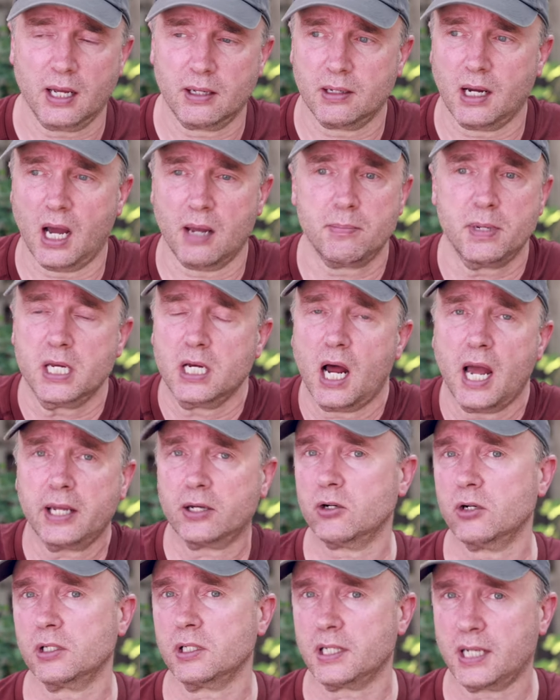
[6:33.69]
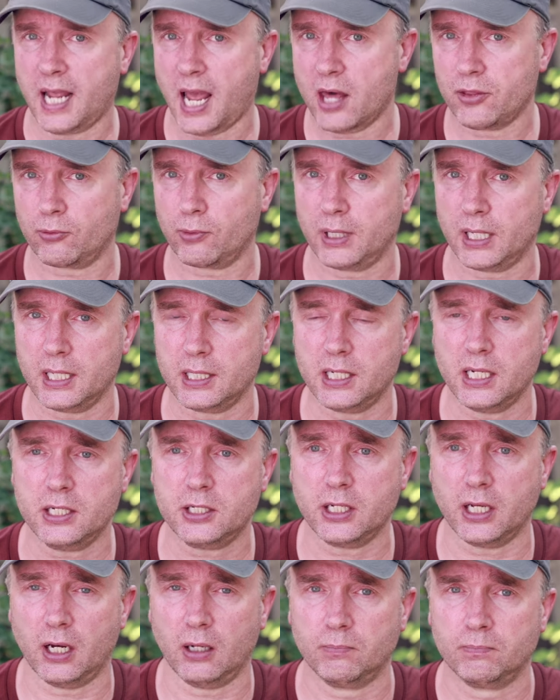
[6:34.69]
I mean, I couldn't gather any
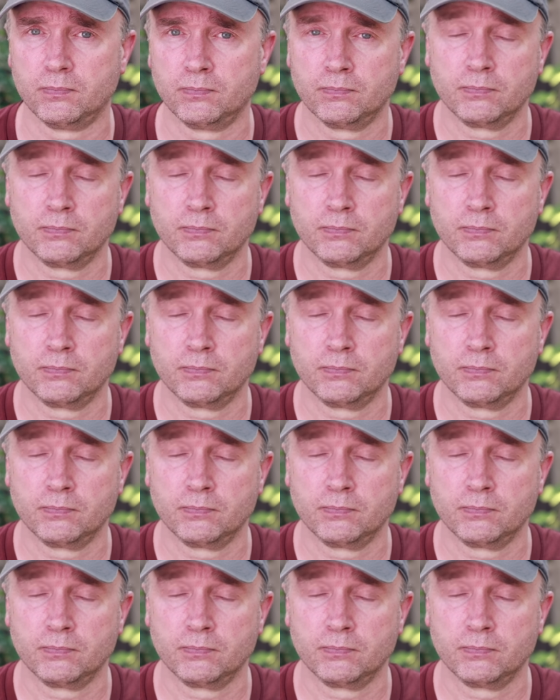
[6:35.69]
detail.